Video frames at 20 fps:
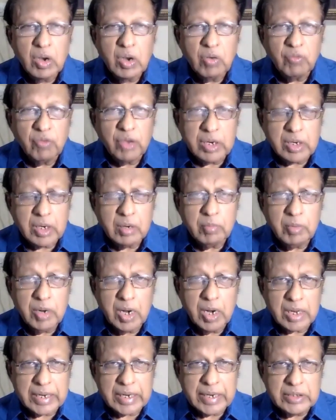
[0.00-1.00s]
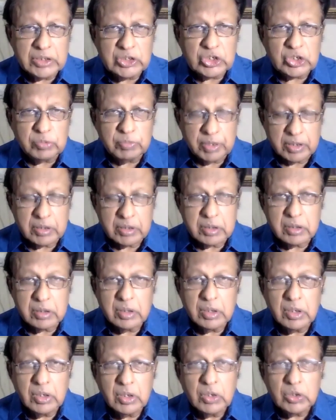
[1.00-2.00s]
workable arrangement,
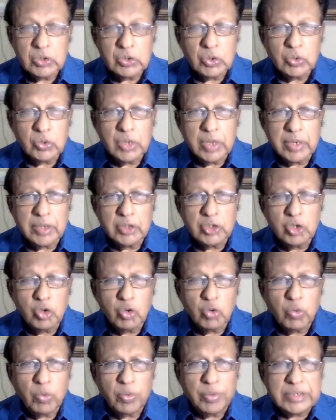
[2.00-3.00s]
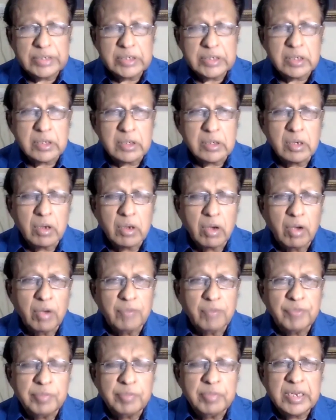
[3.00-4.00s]
so there is no question
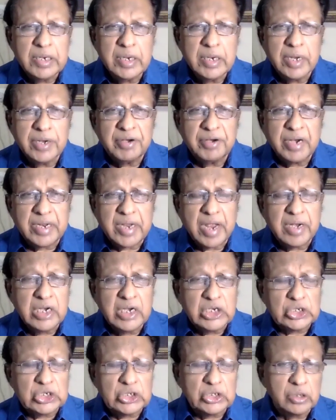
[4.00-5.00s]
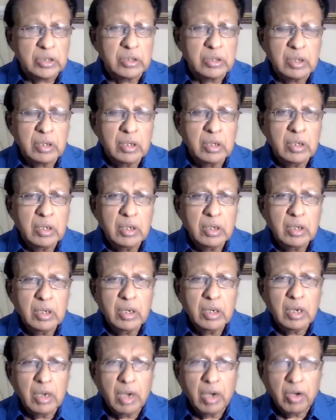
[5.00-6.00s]
of immediate recognition
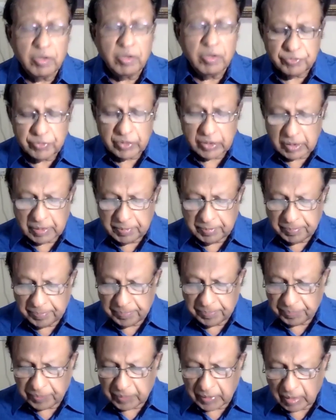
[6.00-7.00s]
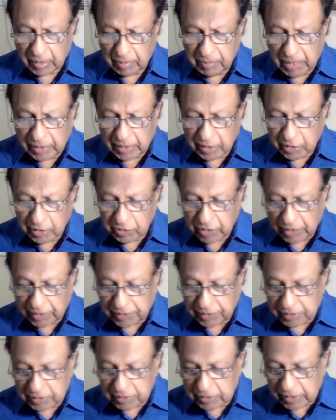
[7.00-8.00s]
of uh, by the
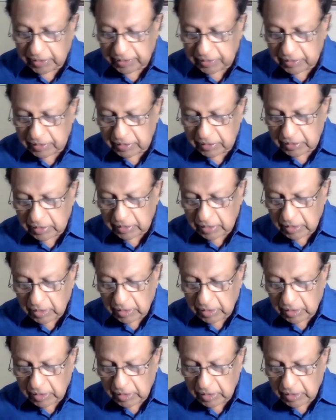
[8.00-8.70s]
United States.